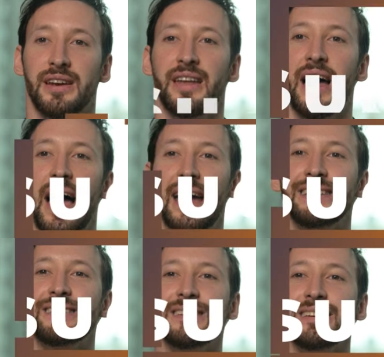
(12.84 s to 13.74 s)
in
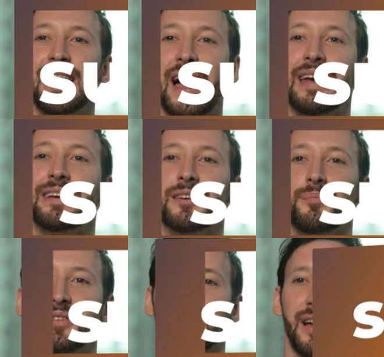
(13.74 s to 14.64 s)

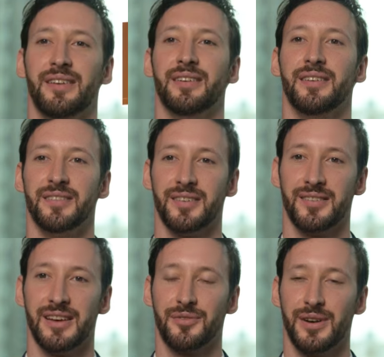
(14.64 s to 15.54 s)
88%
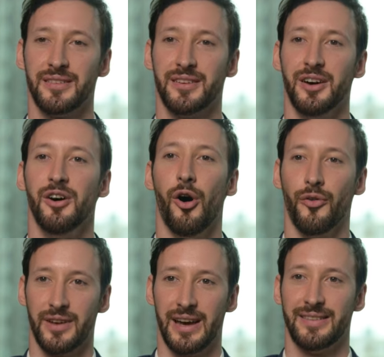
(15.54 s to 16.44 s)
success rate
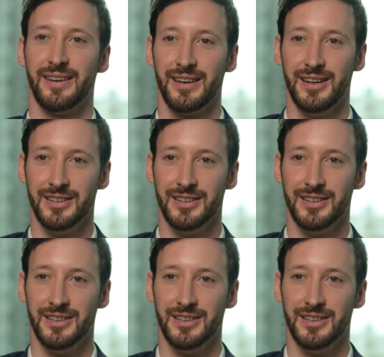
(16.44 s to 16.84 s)
of getting